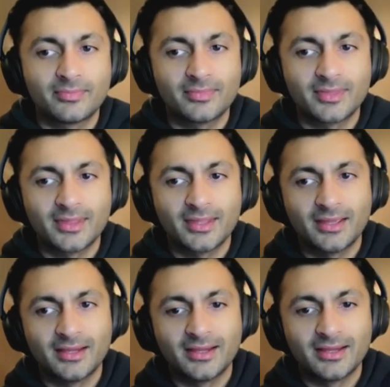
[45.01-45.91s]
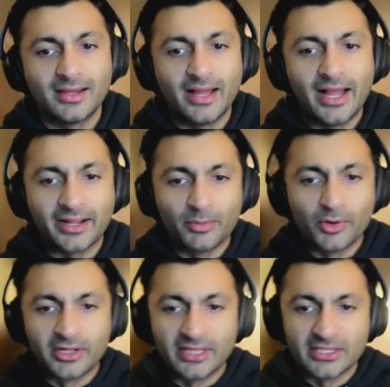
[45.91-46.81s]
us. Uh, good
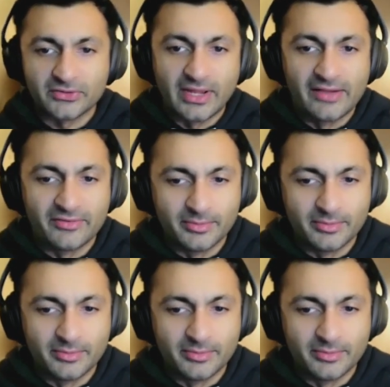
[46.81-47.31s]
morning. Thanks for having me.